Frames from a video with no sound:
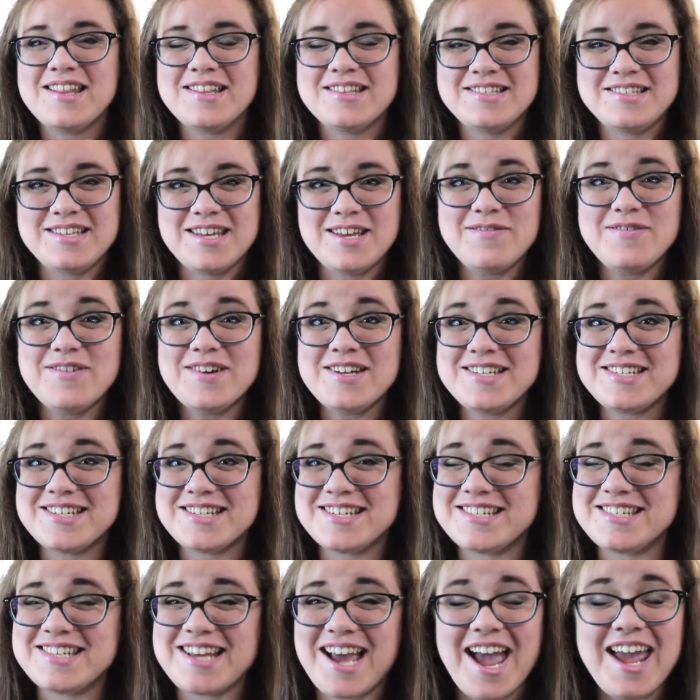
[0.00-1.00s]
Diva
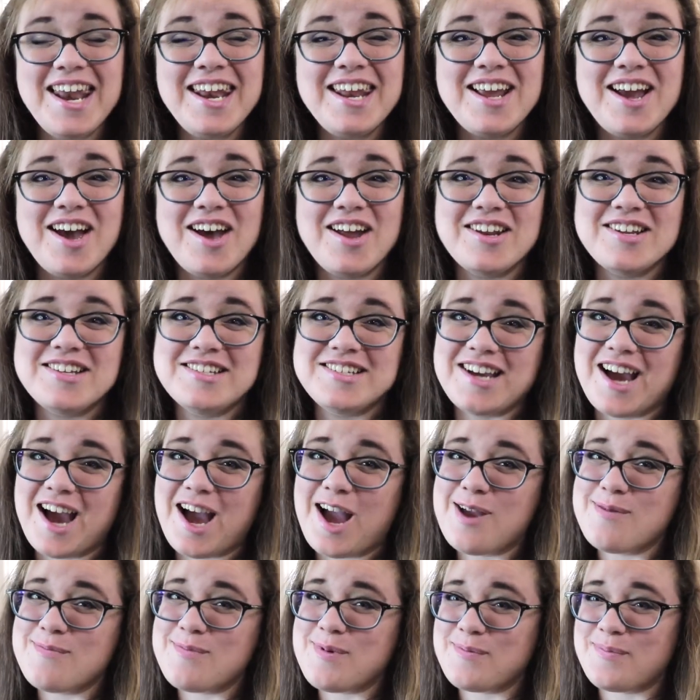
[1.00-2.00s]
Designing on a
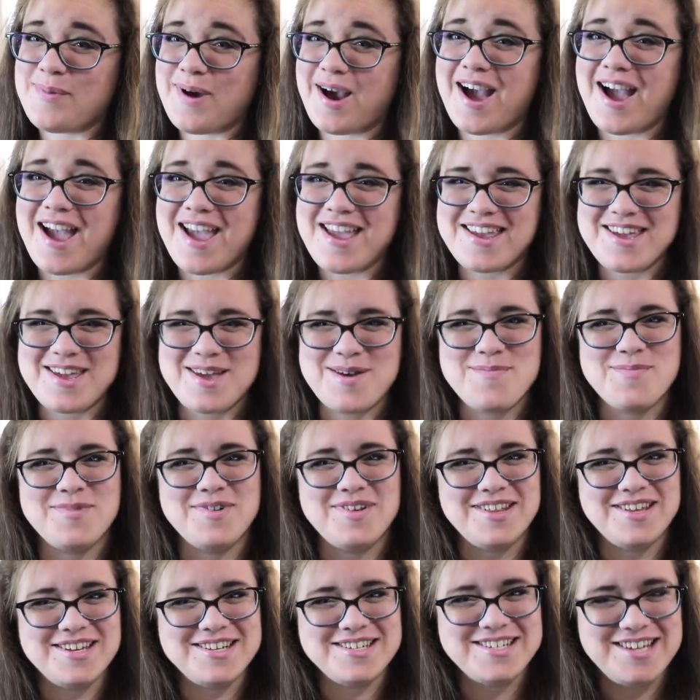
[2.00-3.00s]
Dime by
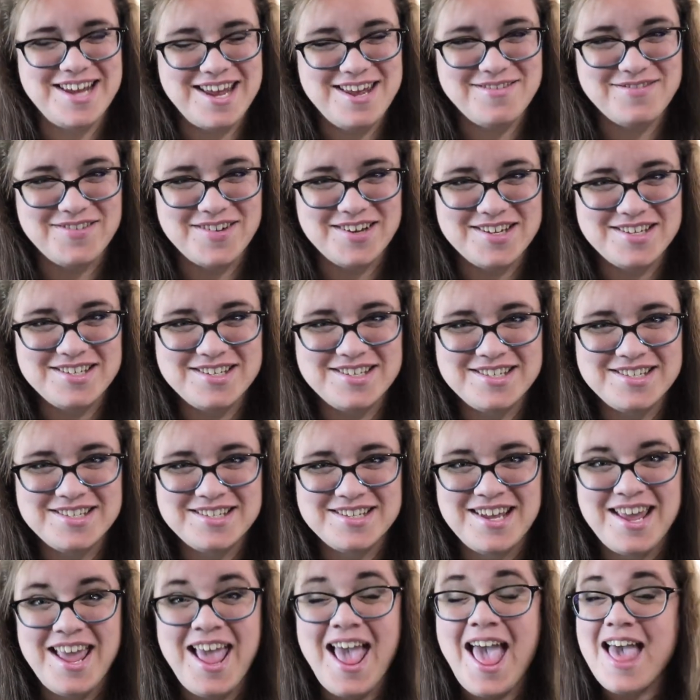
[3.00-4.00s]
Kimberly
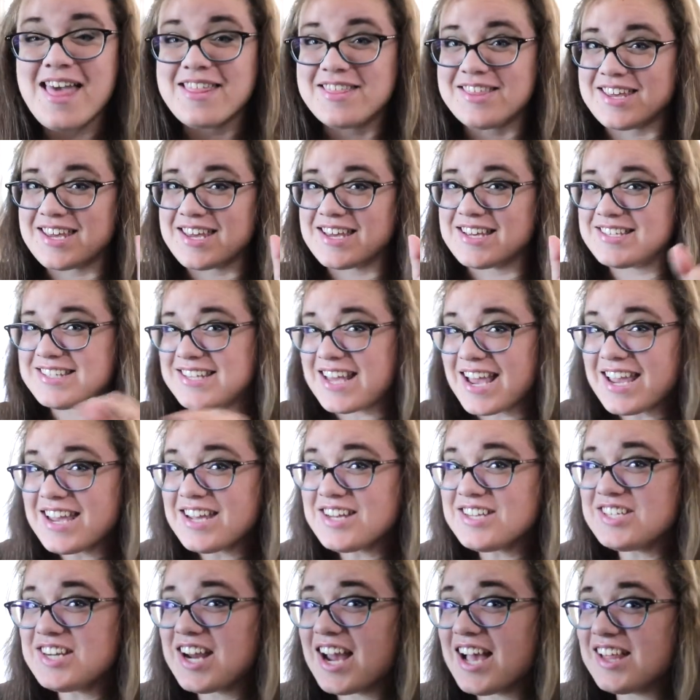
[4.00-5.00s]
Davis. The
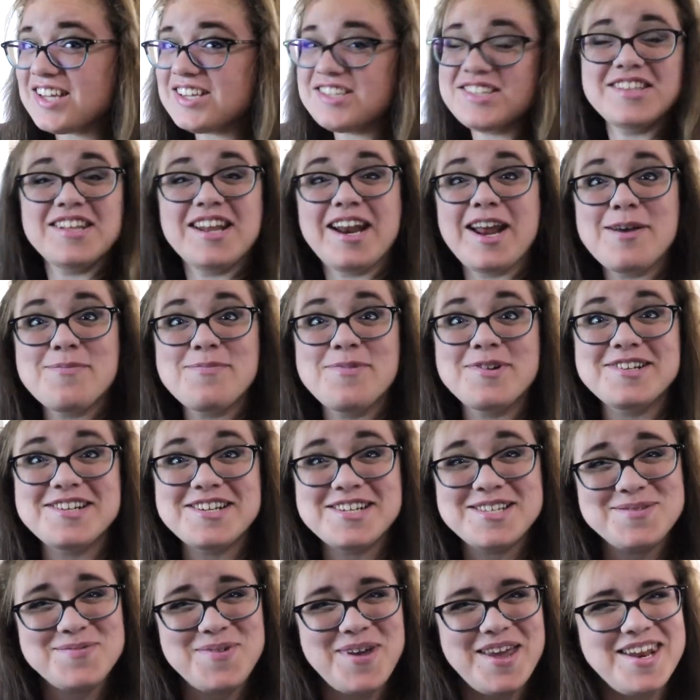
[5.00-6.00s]
second challenge that I'm
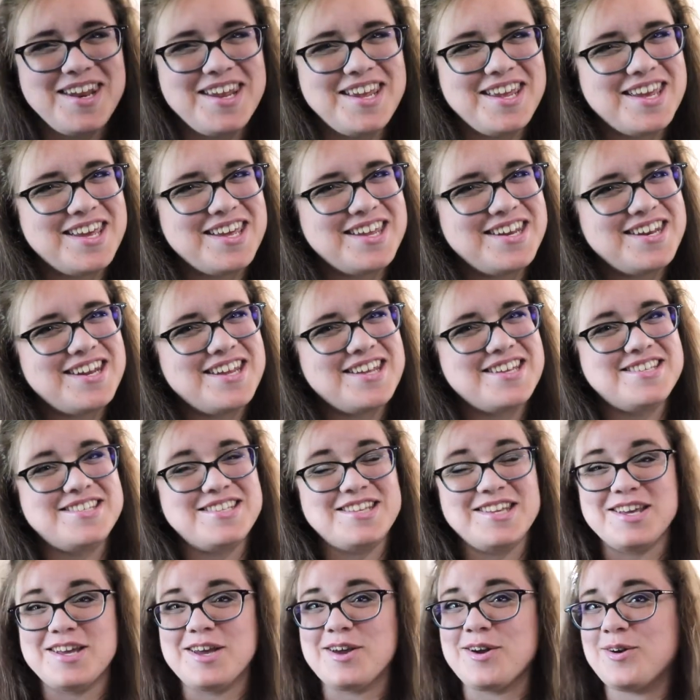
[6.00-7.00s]
participating in is
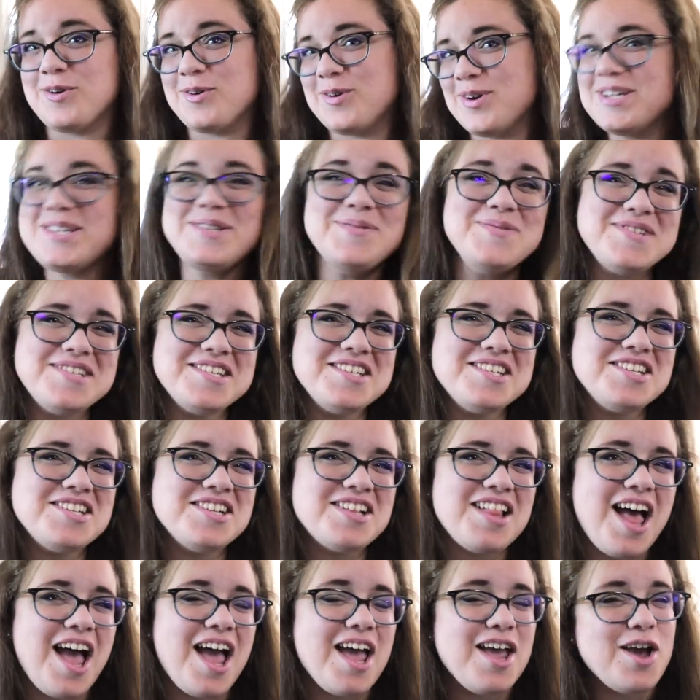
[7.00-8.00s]
the Christmas in
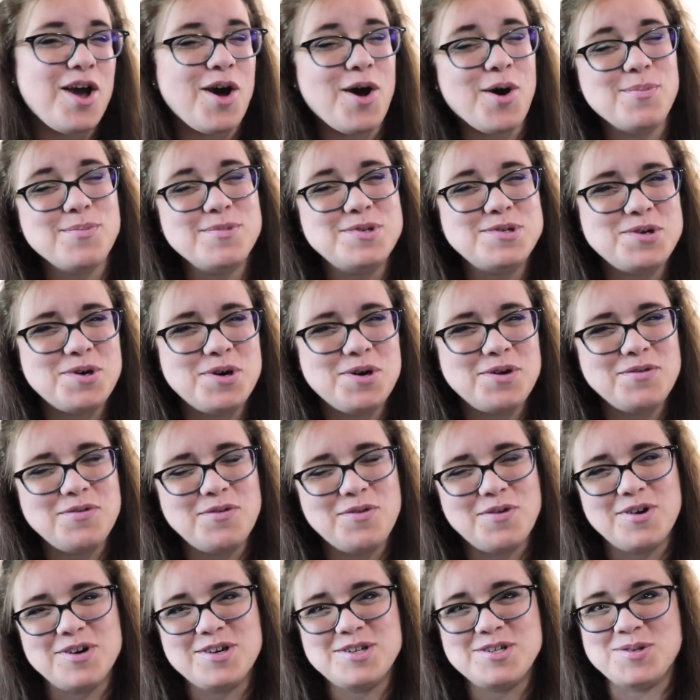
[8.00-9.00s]
July Home Tour
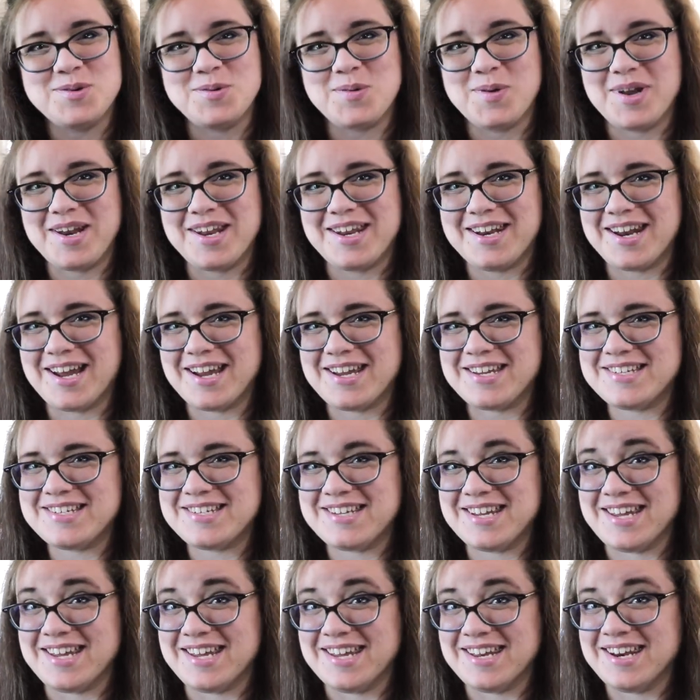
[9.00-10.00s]
for
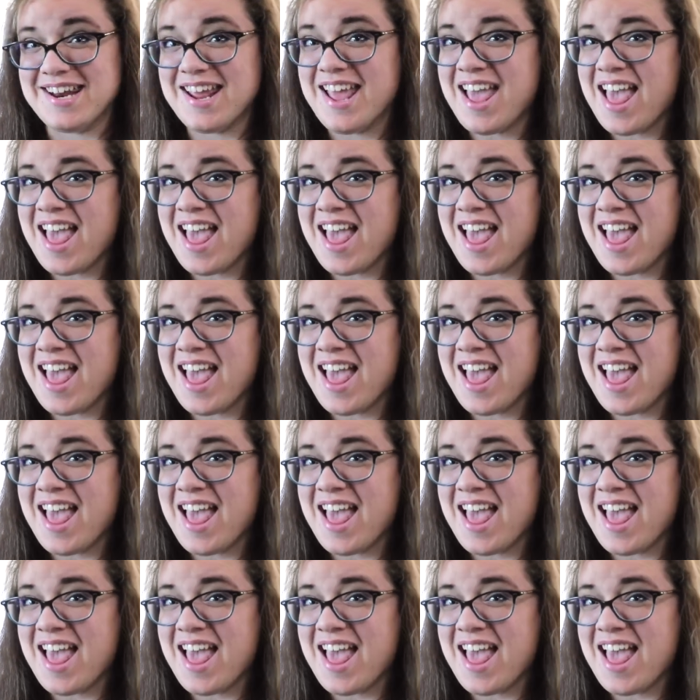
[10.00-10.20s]
2019.